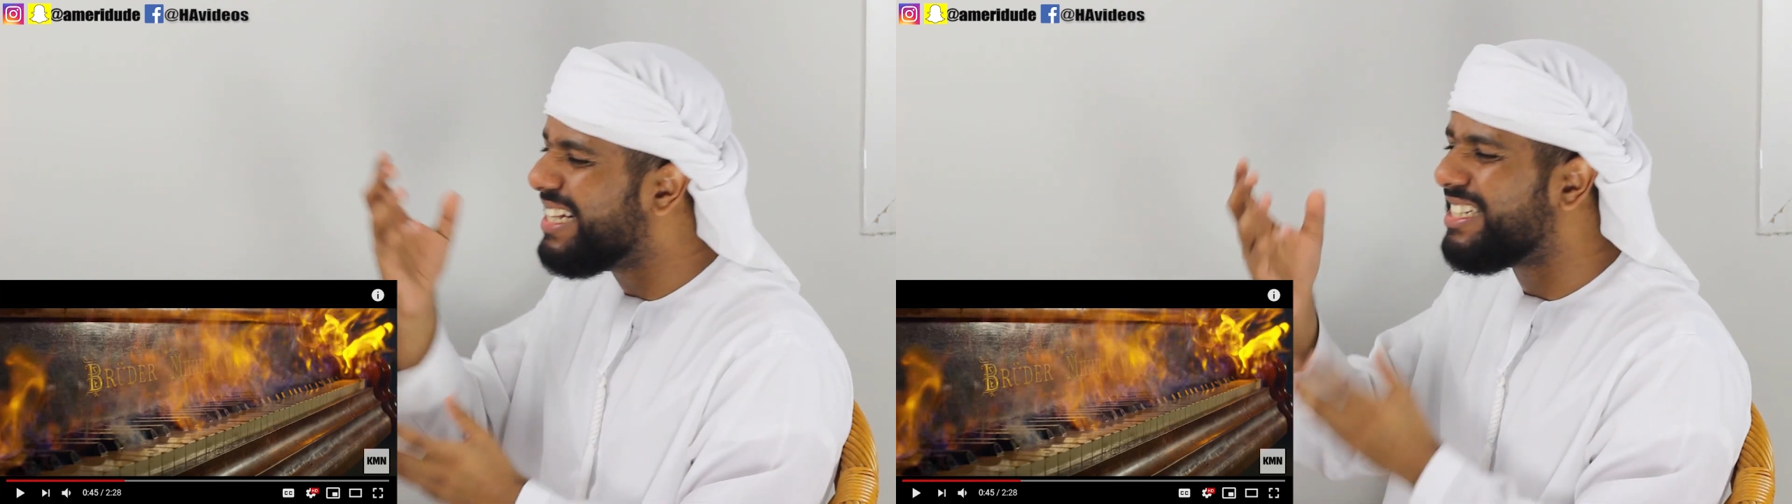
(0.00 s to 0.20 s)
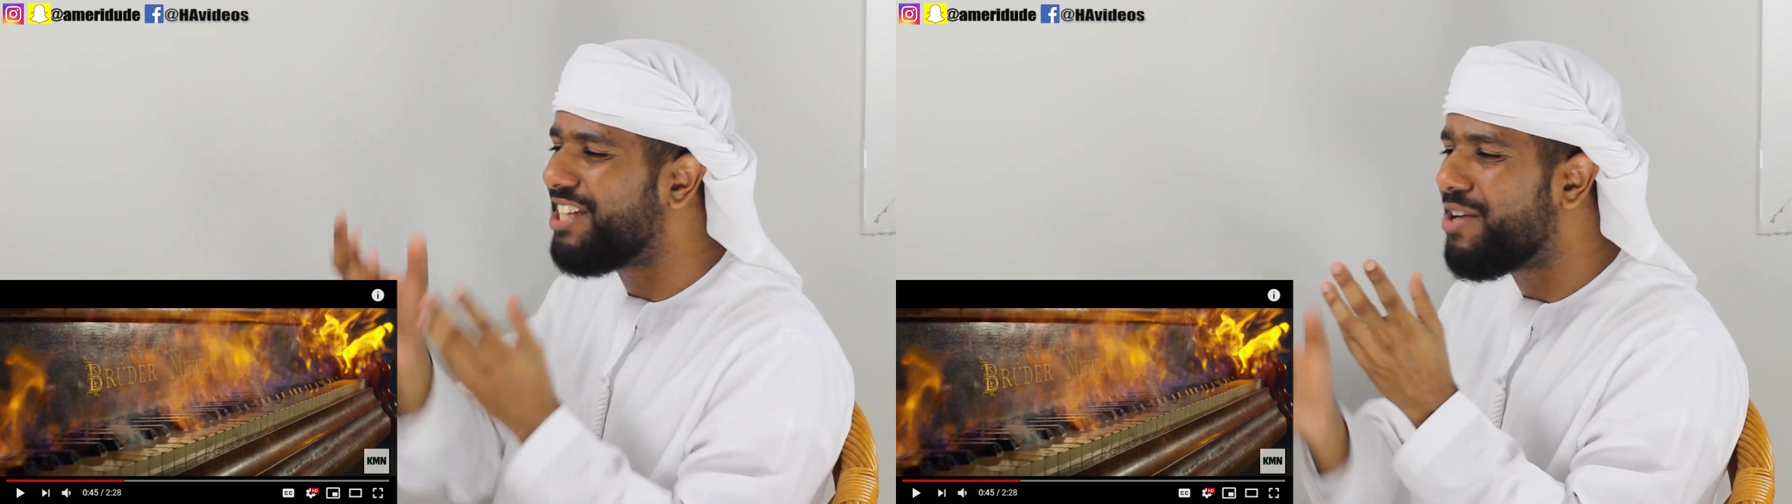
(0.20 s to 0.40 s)

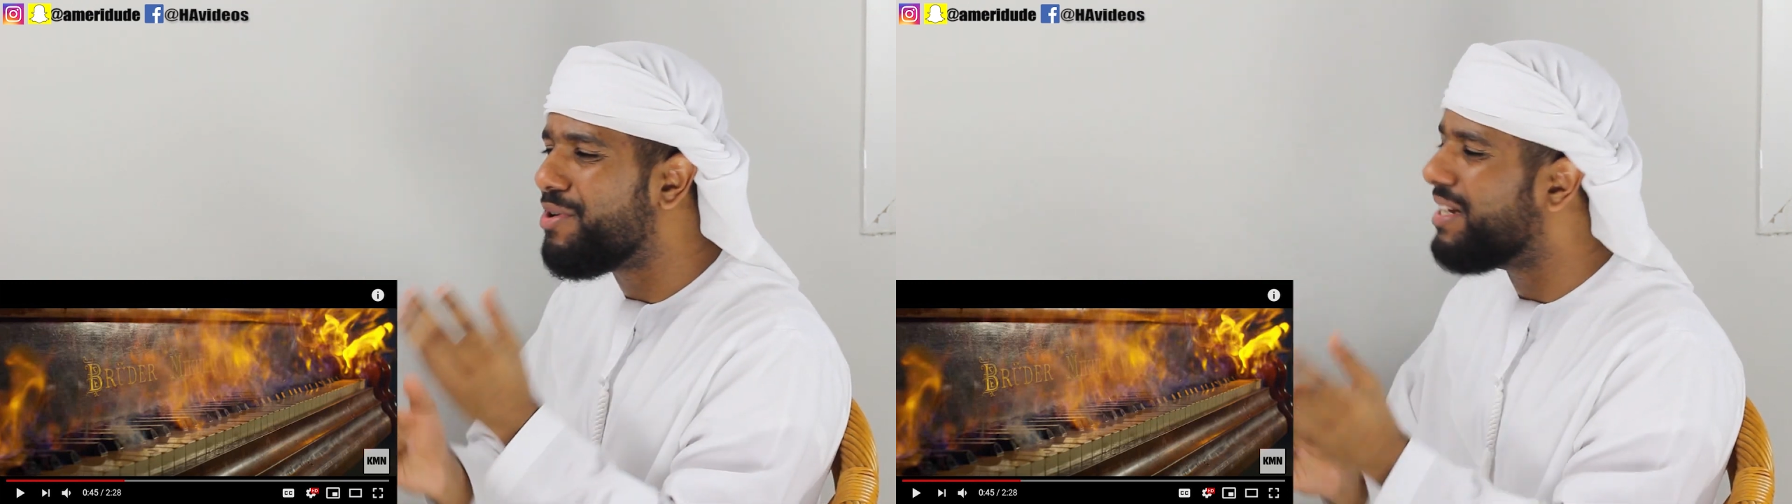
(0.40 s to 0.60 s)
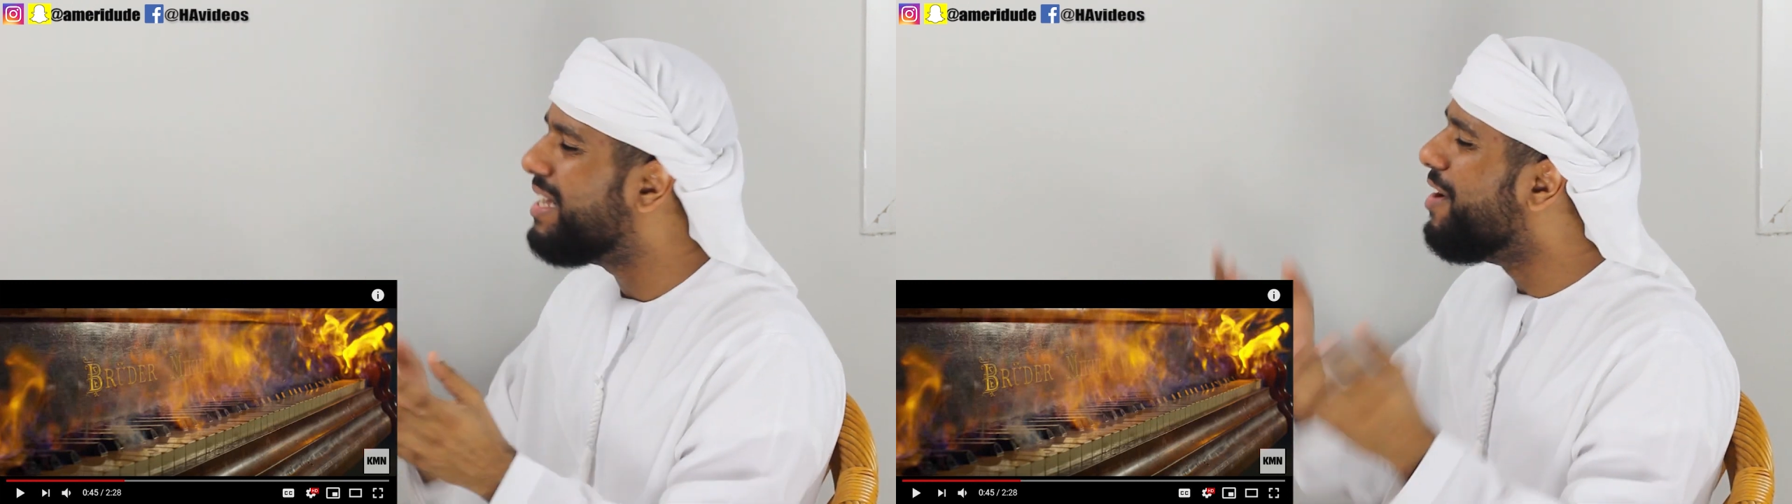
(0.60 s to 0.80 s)

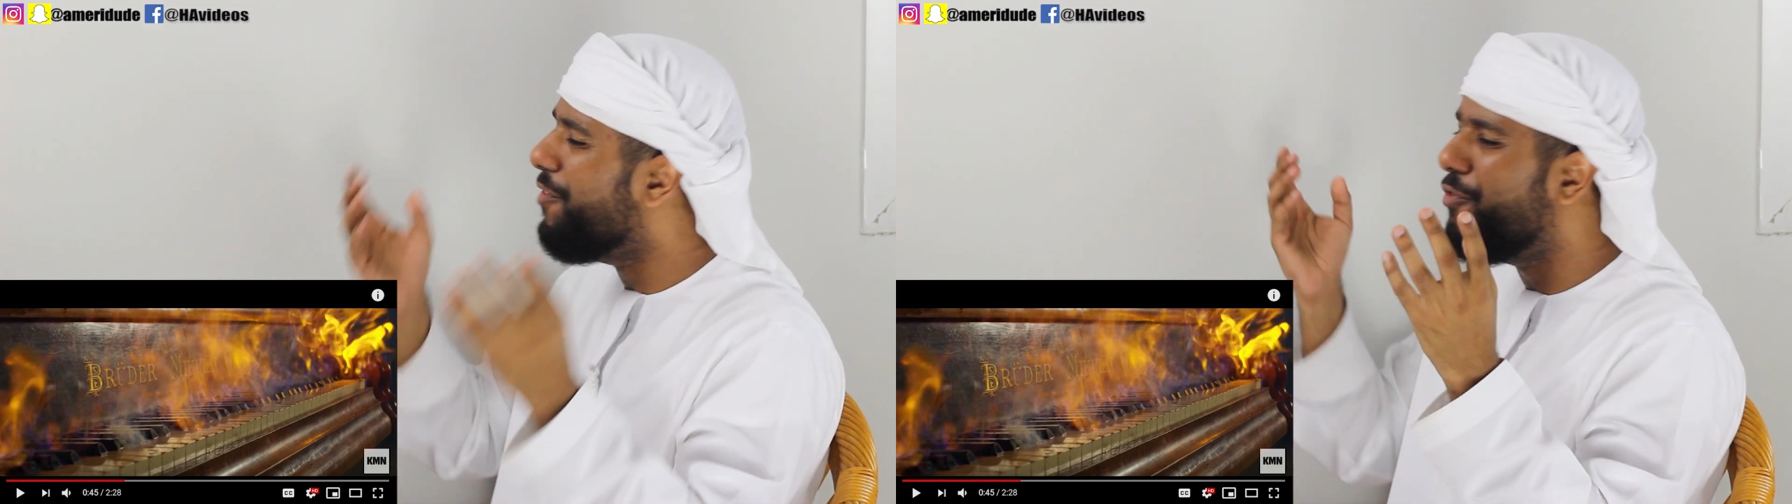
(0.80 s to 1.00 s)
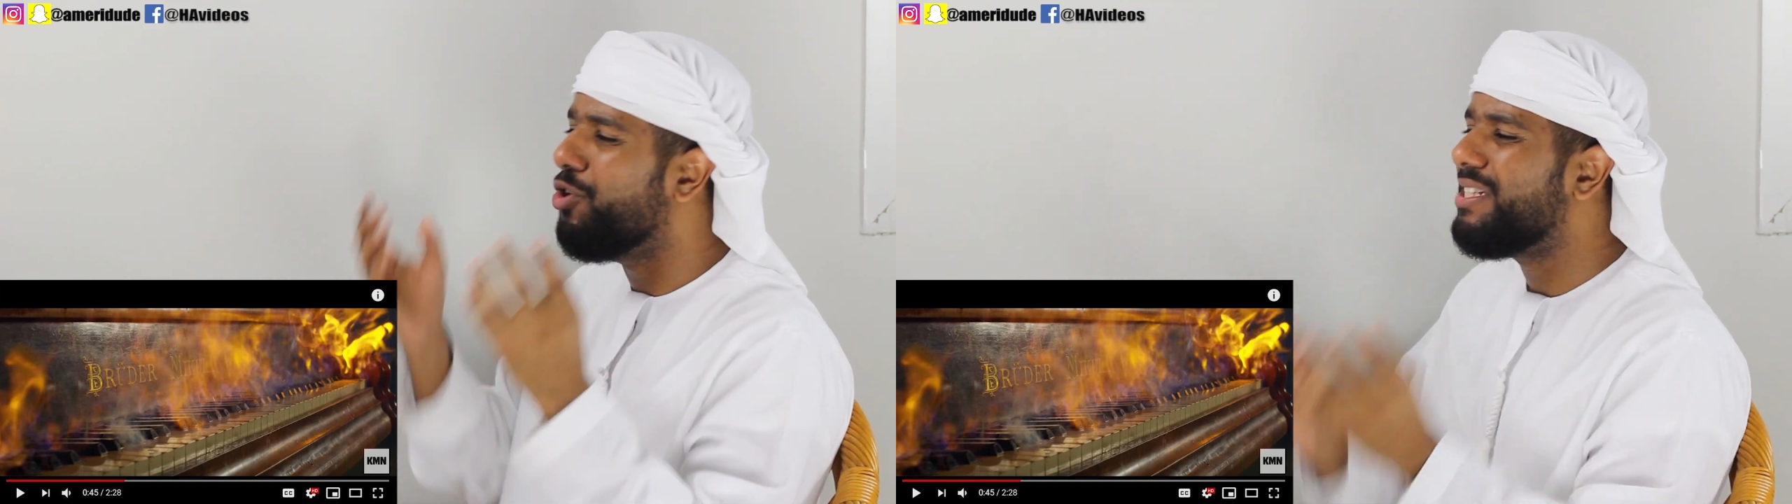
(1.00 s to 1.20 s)
Algerian
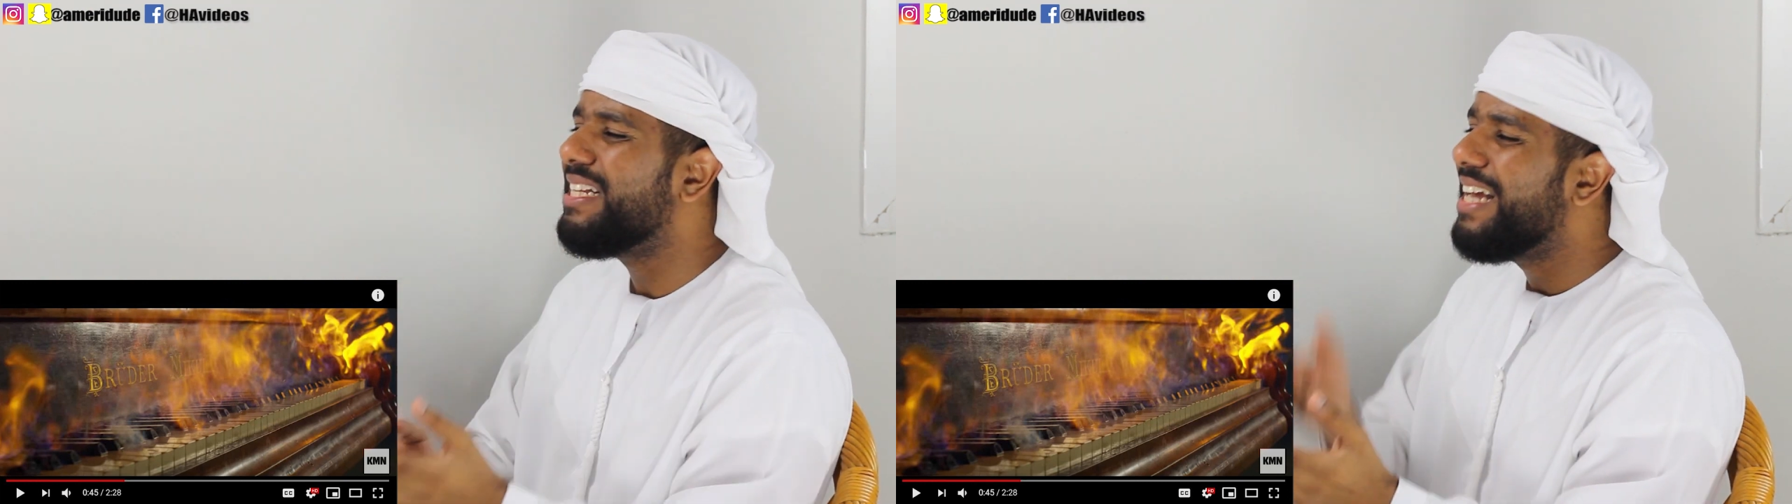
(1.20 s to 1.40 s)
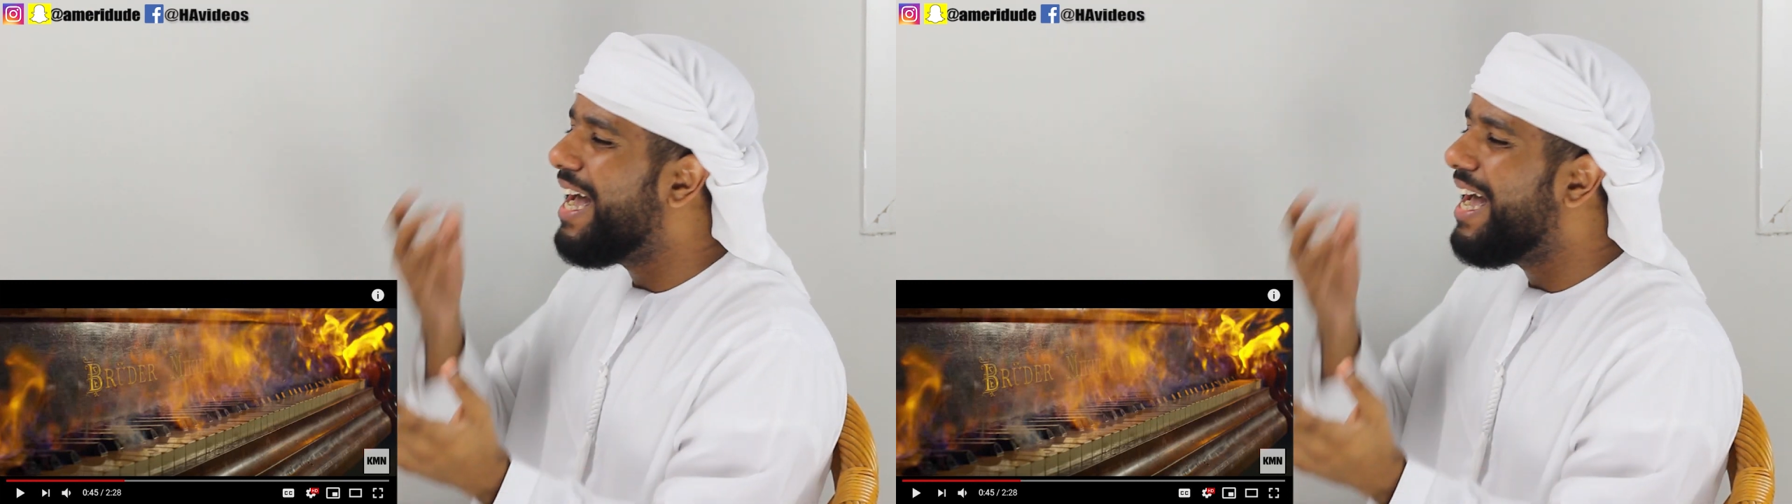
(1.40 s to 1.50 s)
voice,